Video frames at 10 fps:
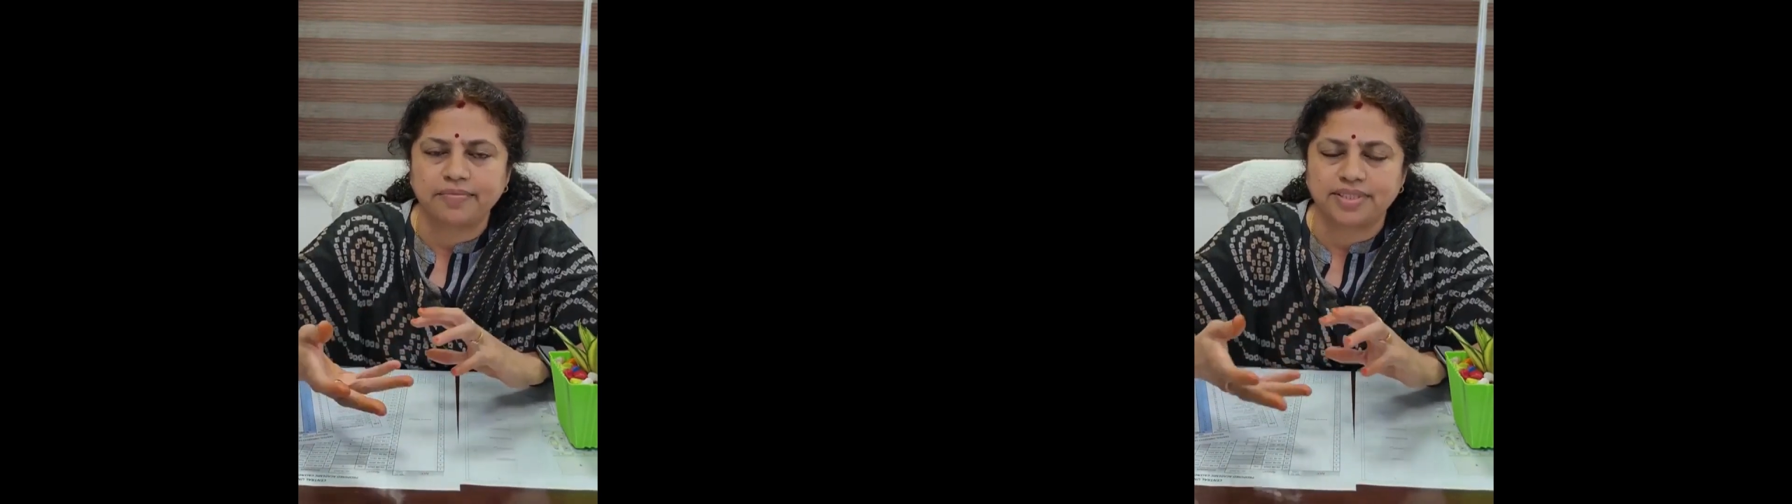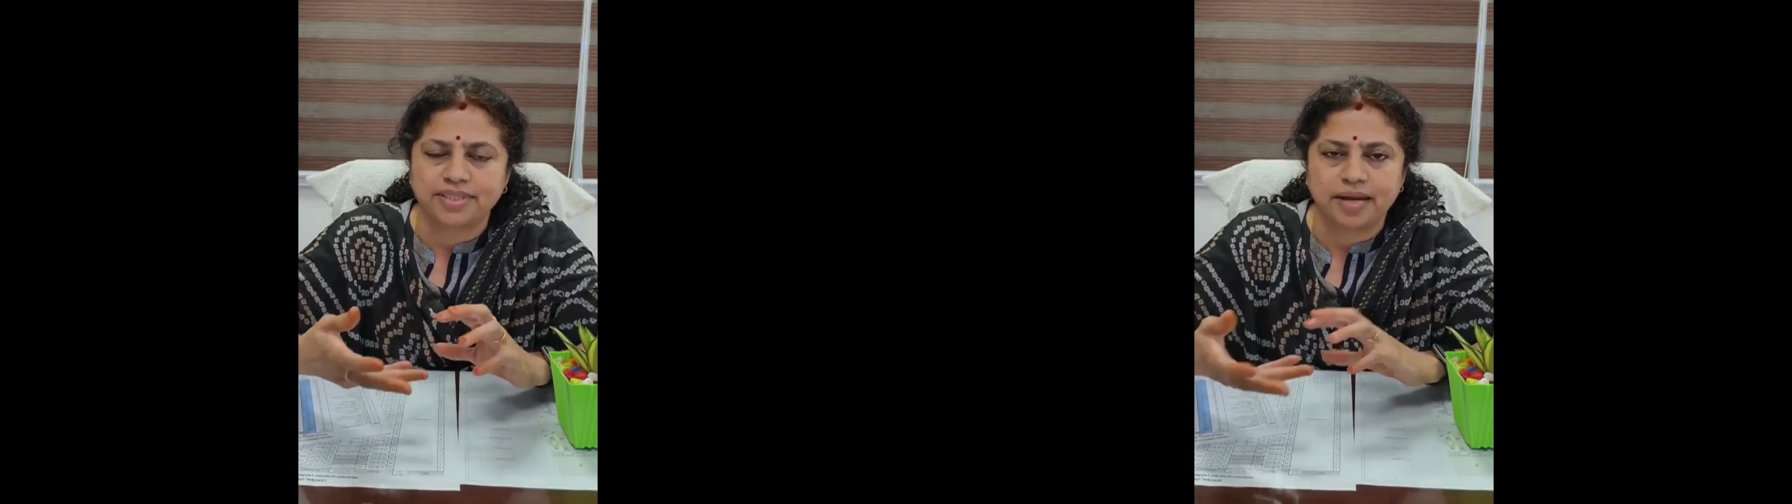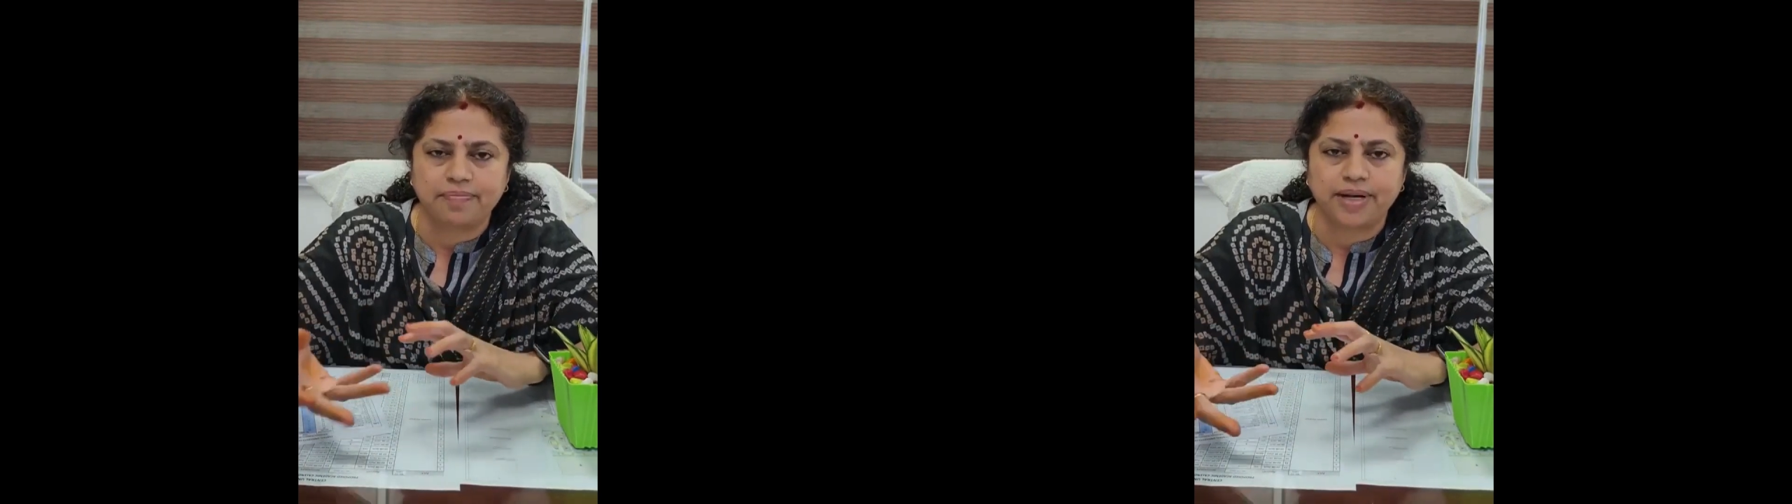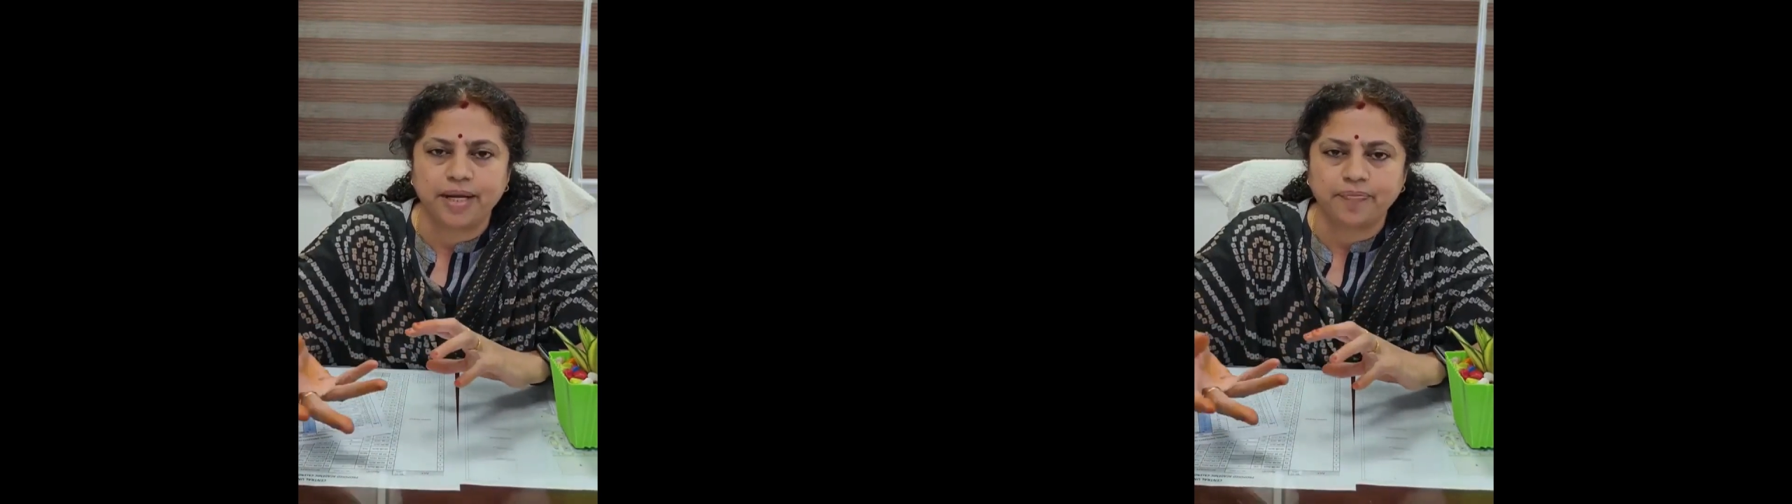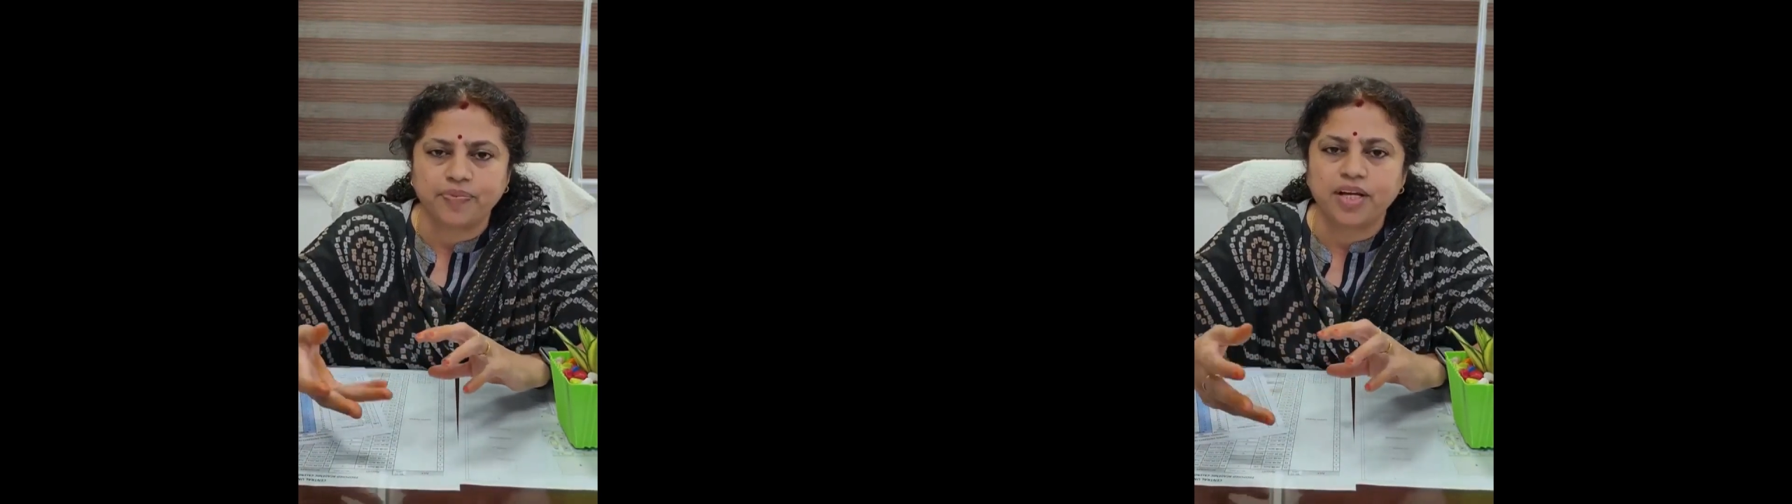is happening
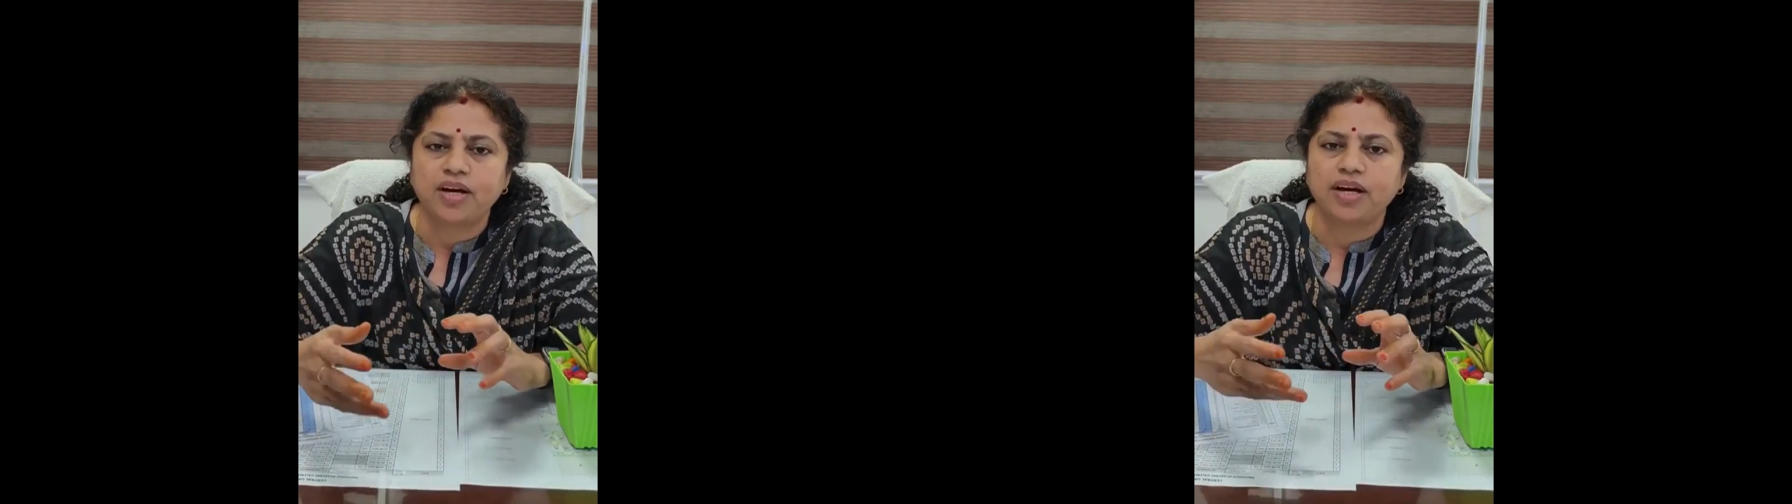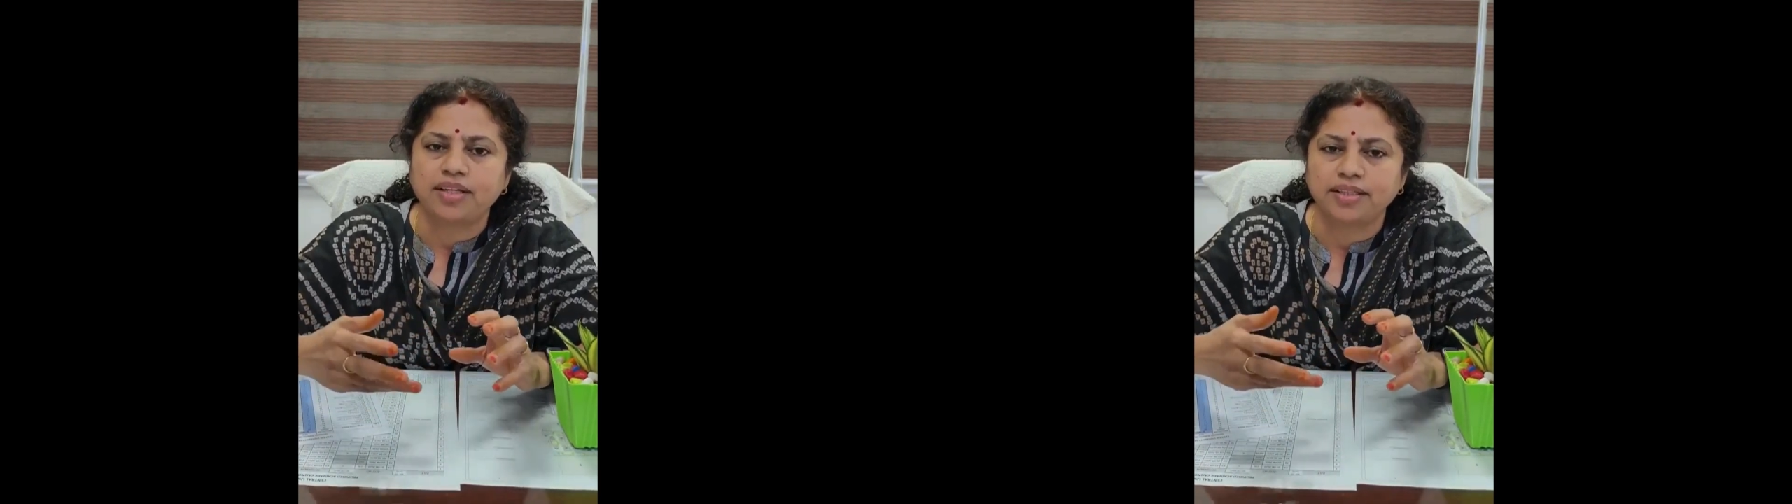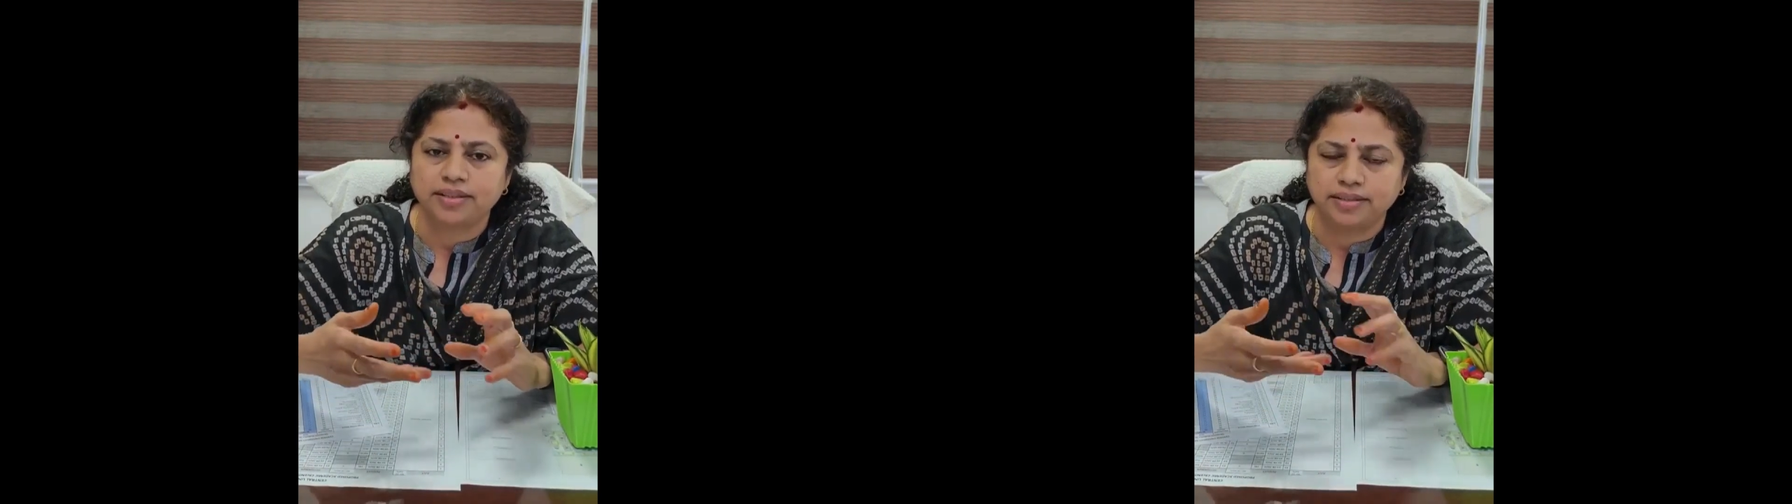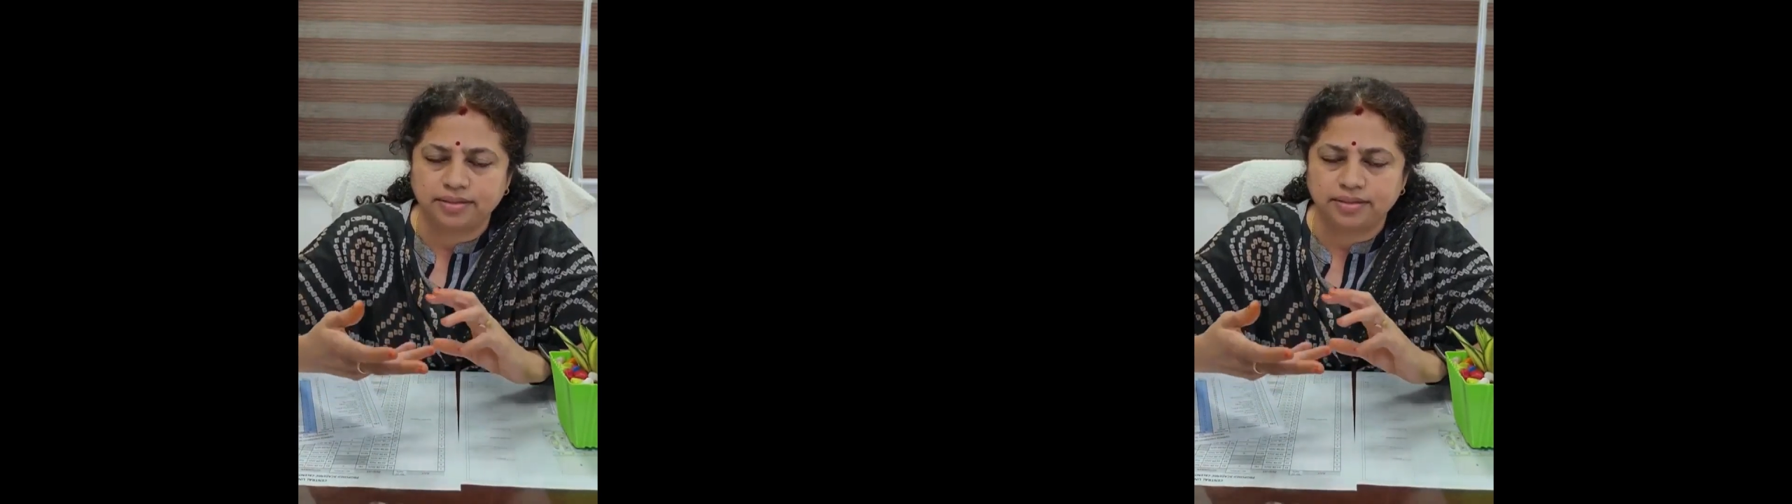or the